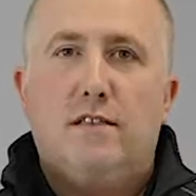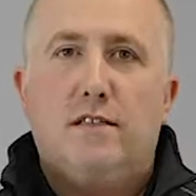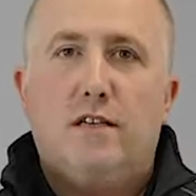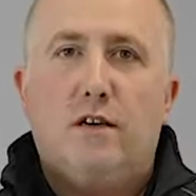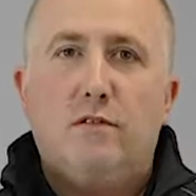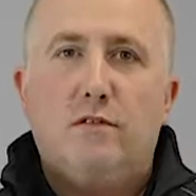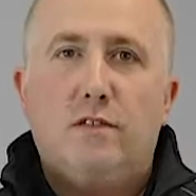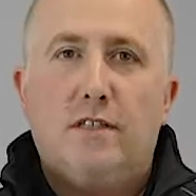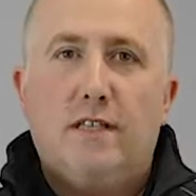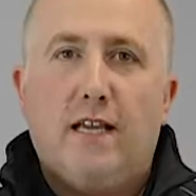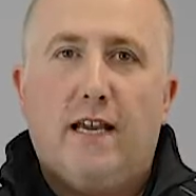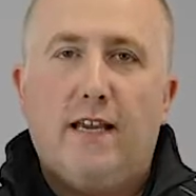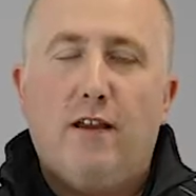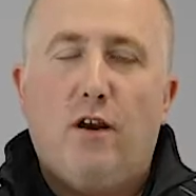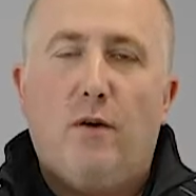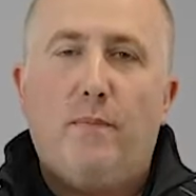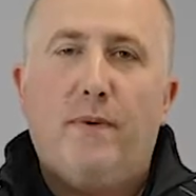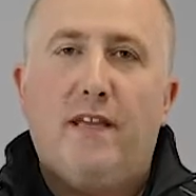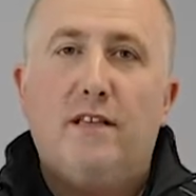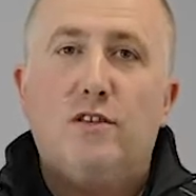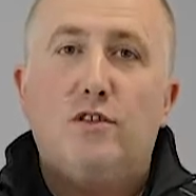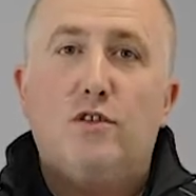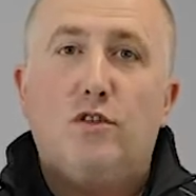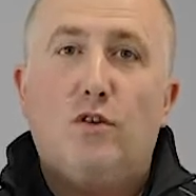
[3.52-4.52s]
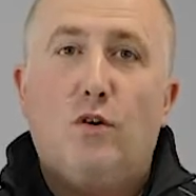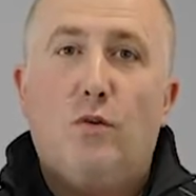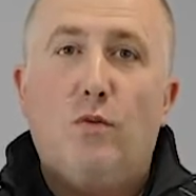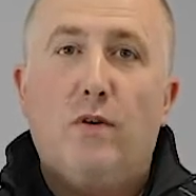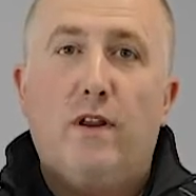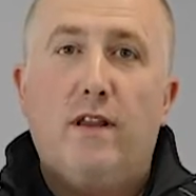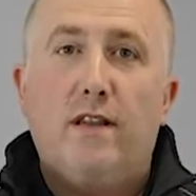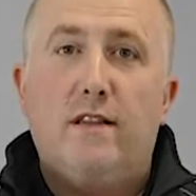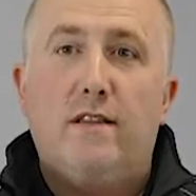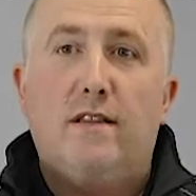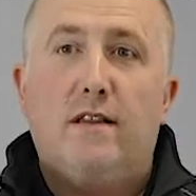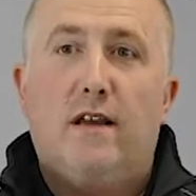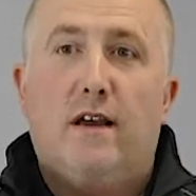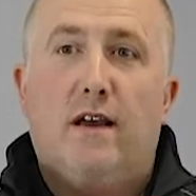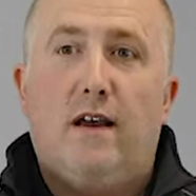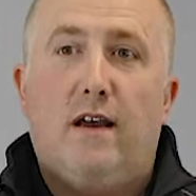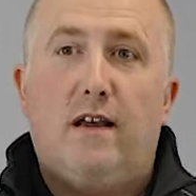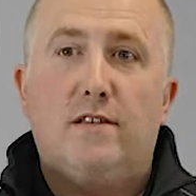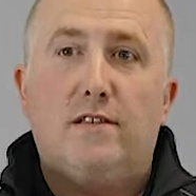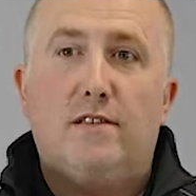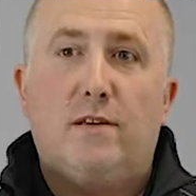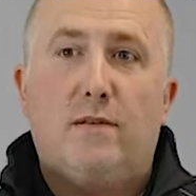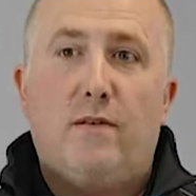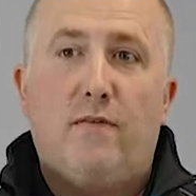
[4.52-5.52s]
So today I'll be installing
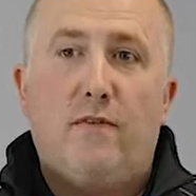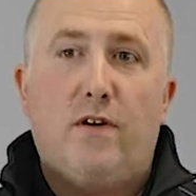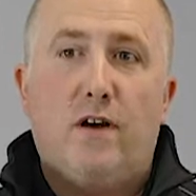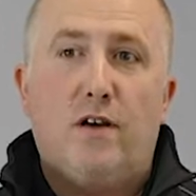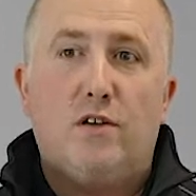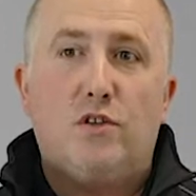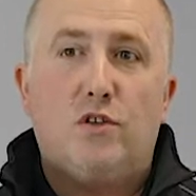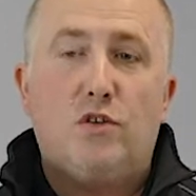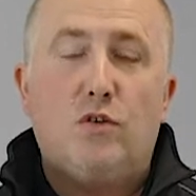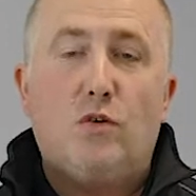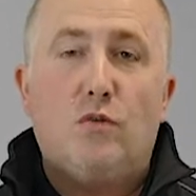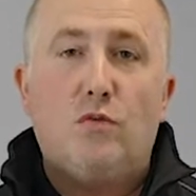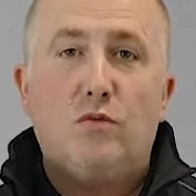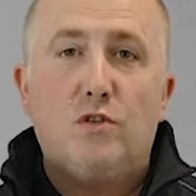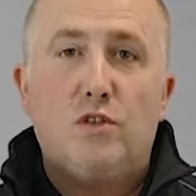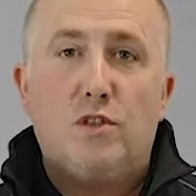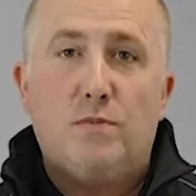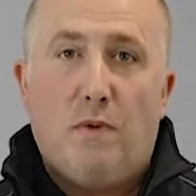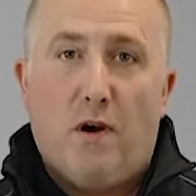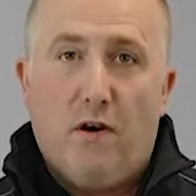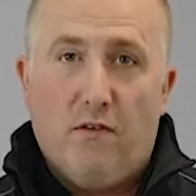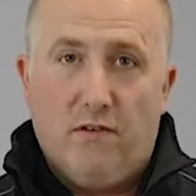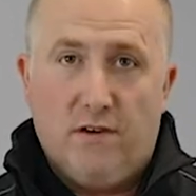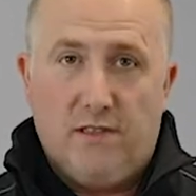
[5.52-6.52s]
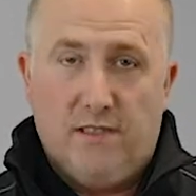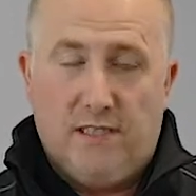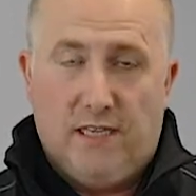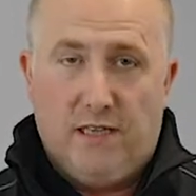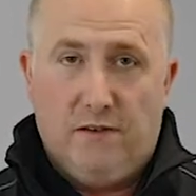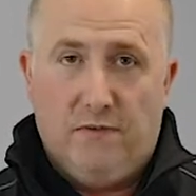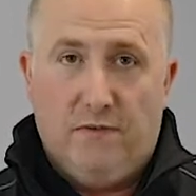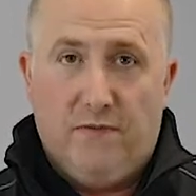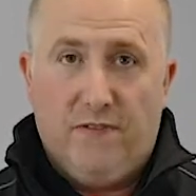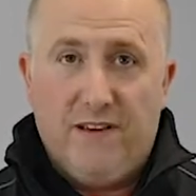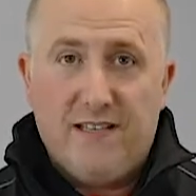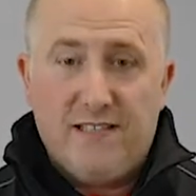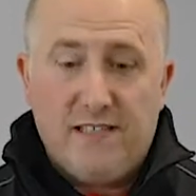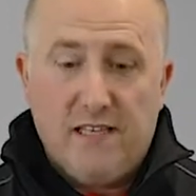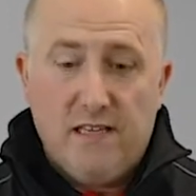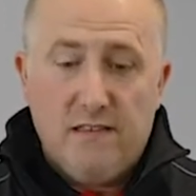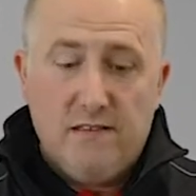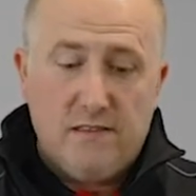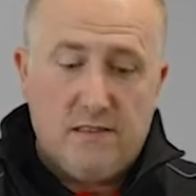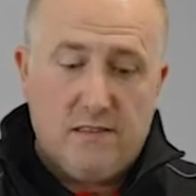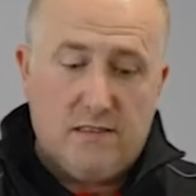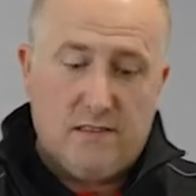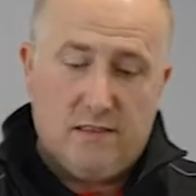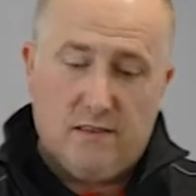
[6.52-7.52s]
some of our Stornch Spirasafe
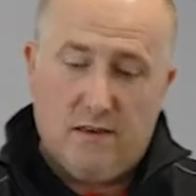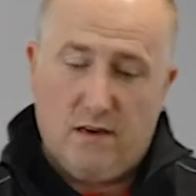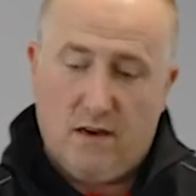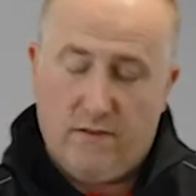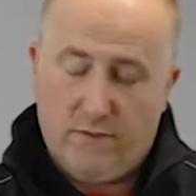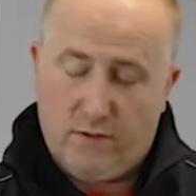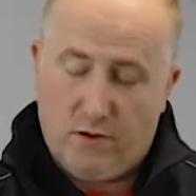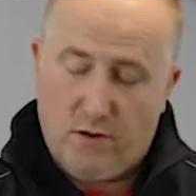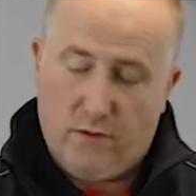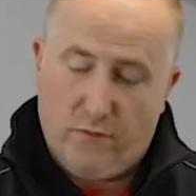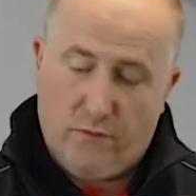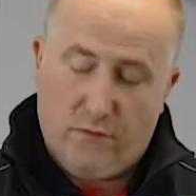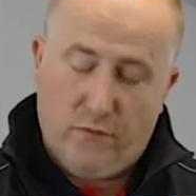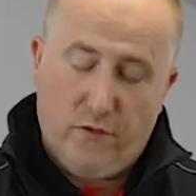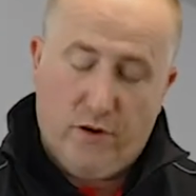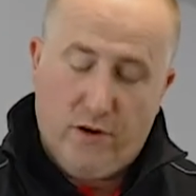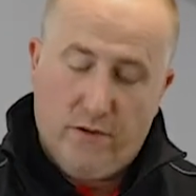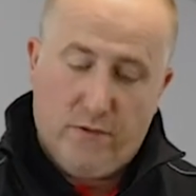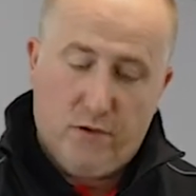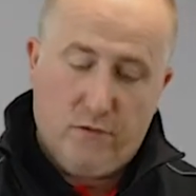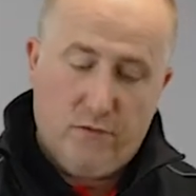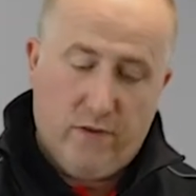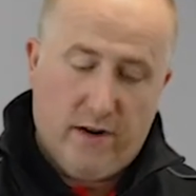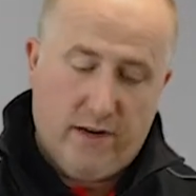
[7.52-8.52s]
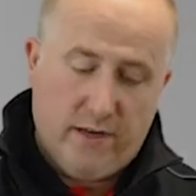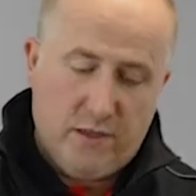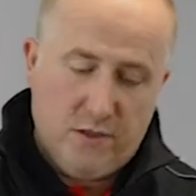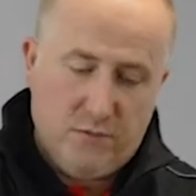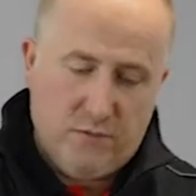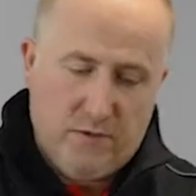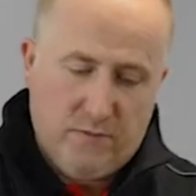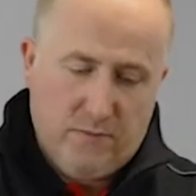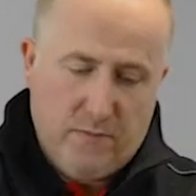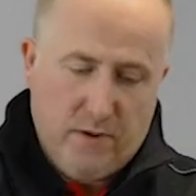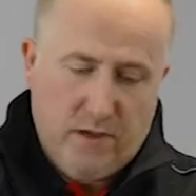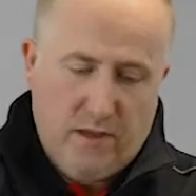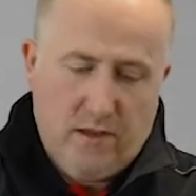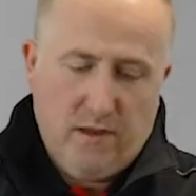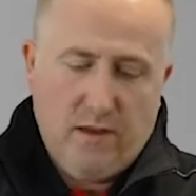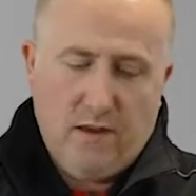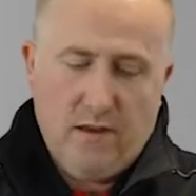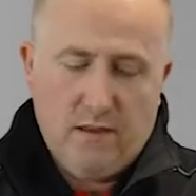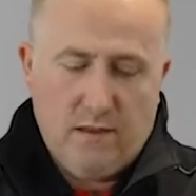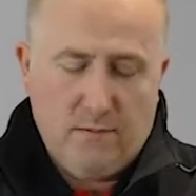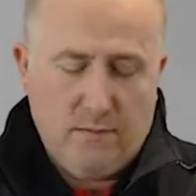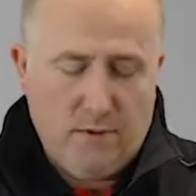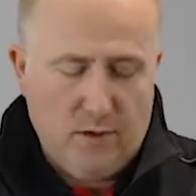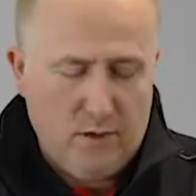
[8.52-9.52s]
fittings. I've got three of the range with me
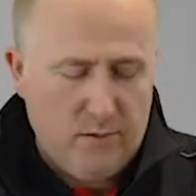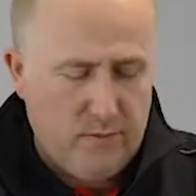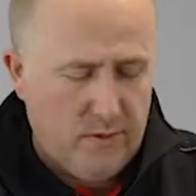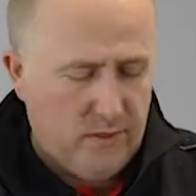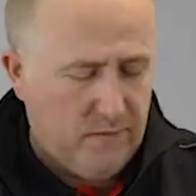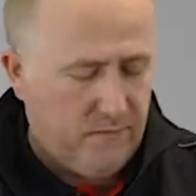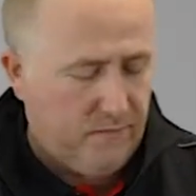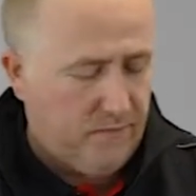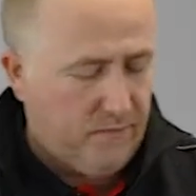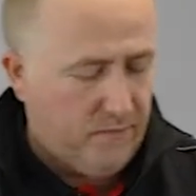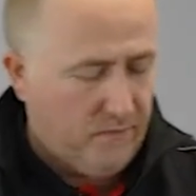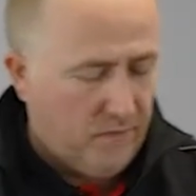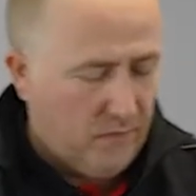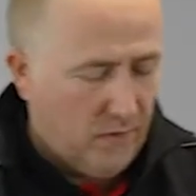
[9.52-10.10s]
at the moment.